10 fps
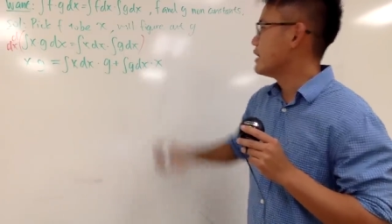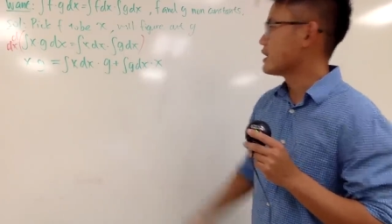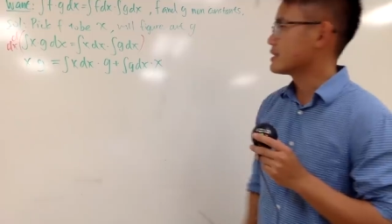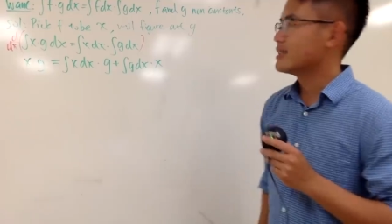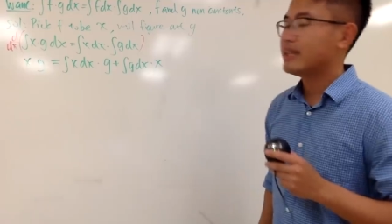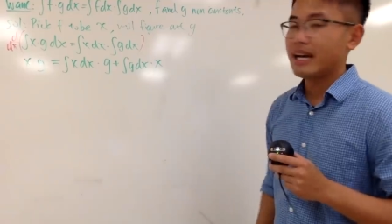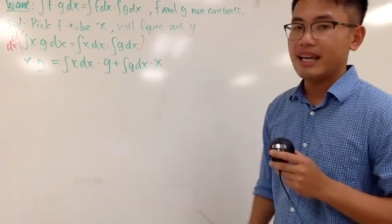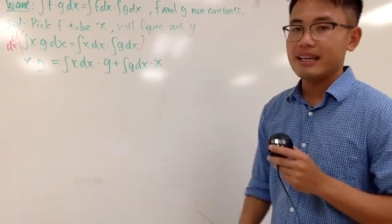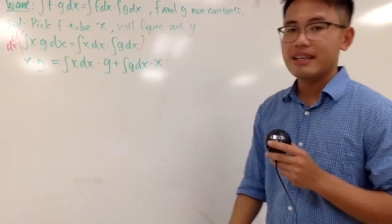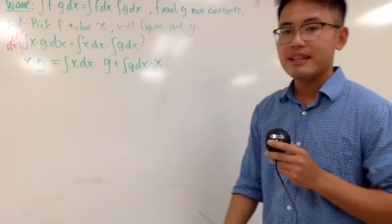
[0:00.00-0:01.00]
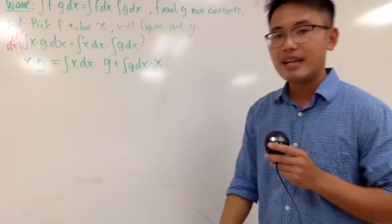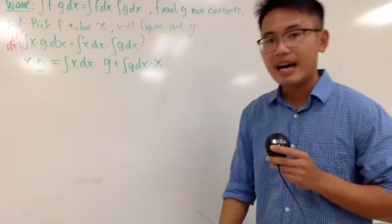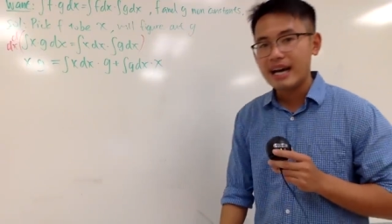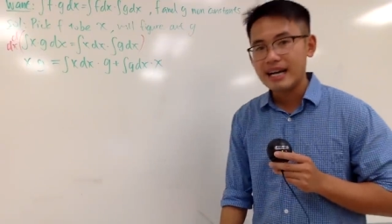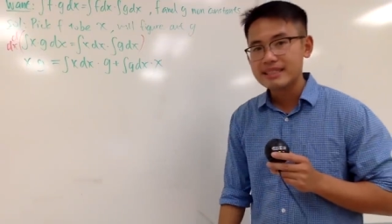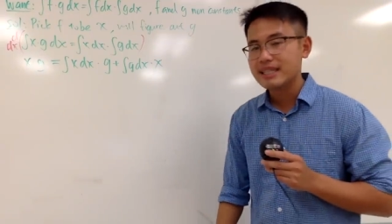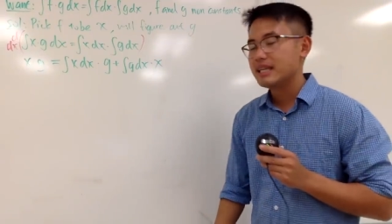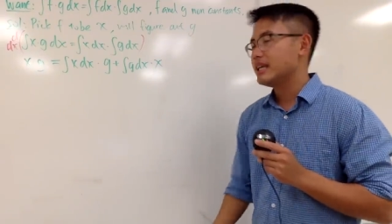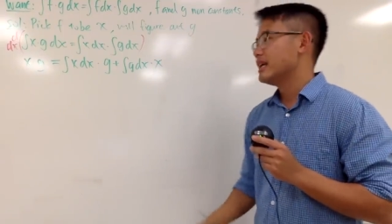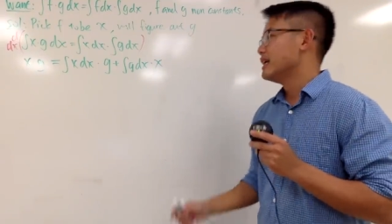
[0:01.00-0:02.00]
an x, like that.
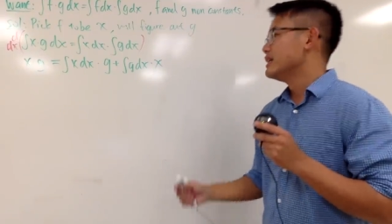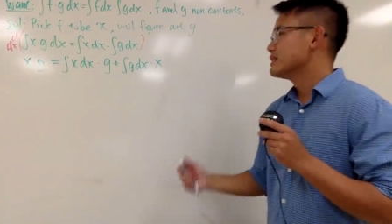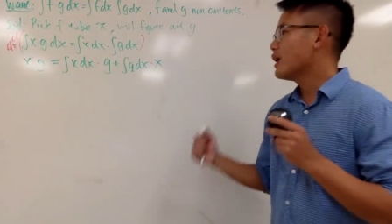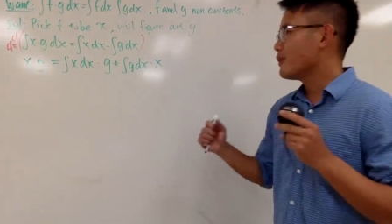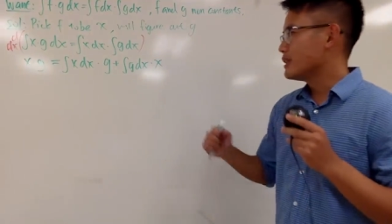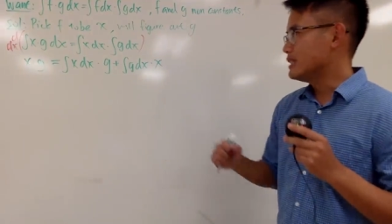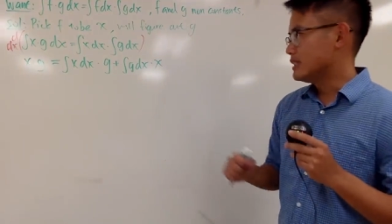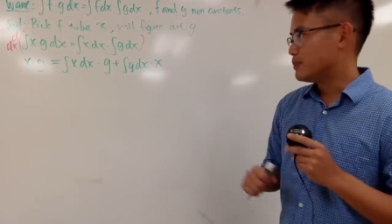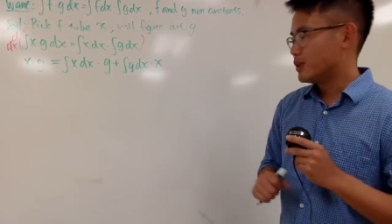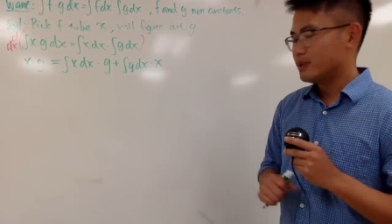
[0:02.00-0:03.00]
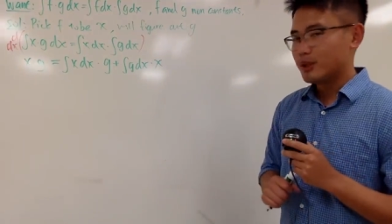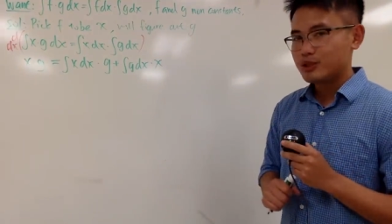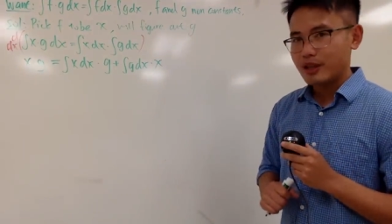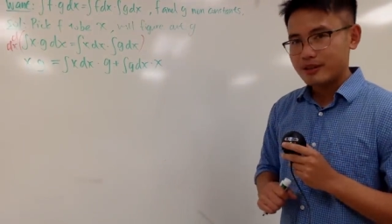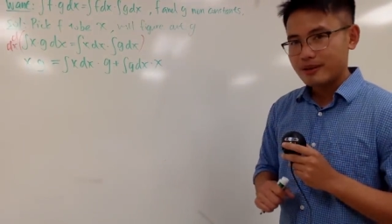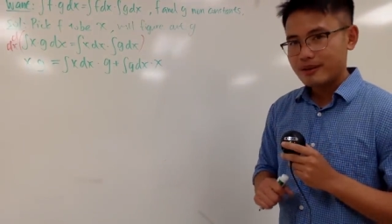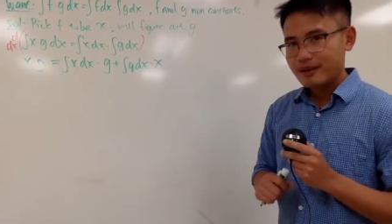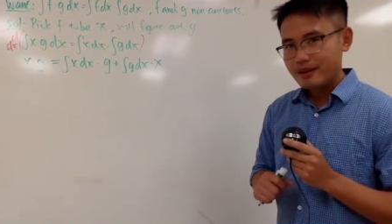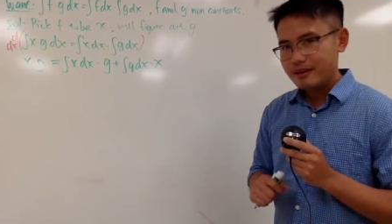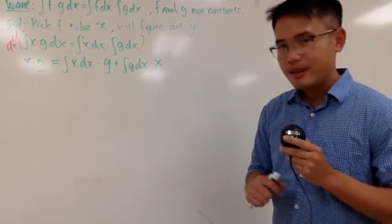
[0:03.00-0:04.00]
So this is pretty much it.
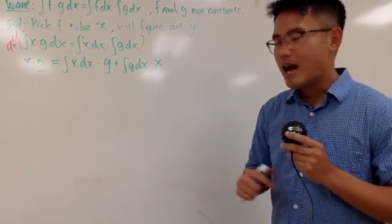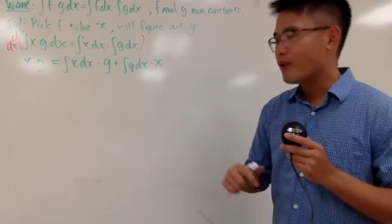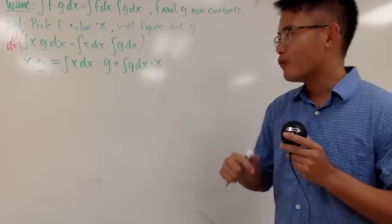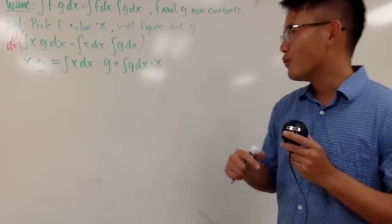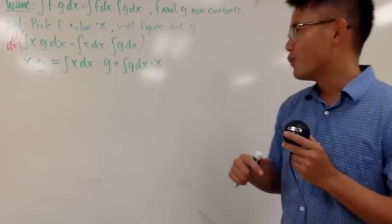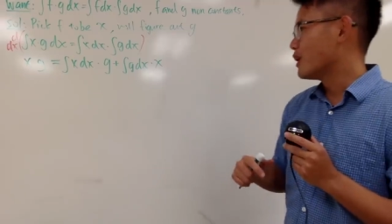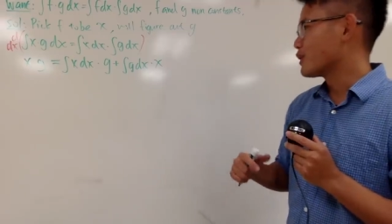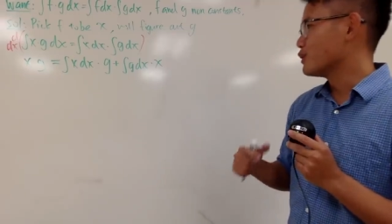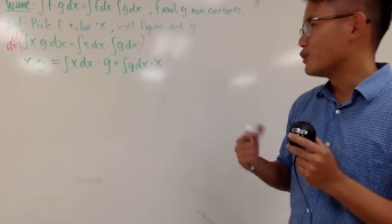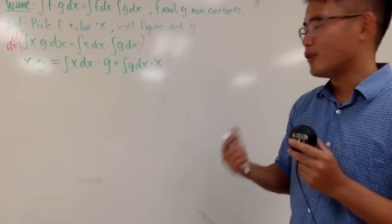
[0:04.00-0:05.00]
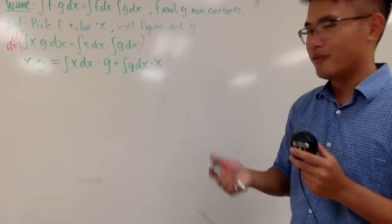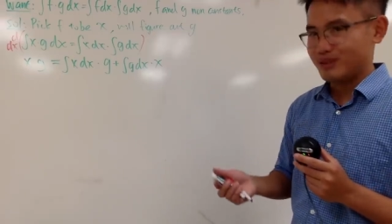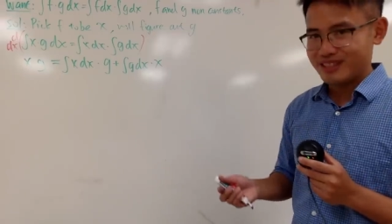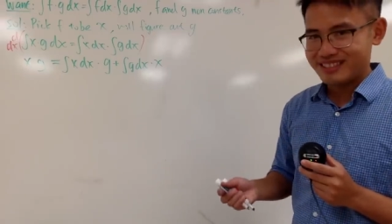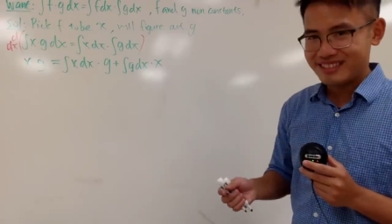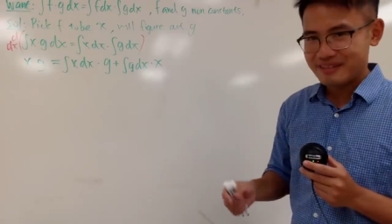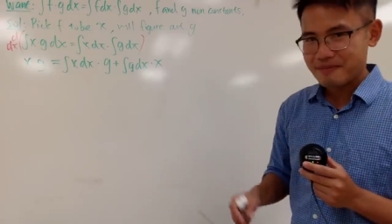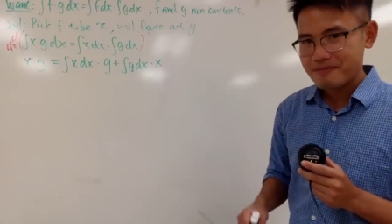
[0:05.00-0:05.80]
Now, we are going to do a few things.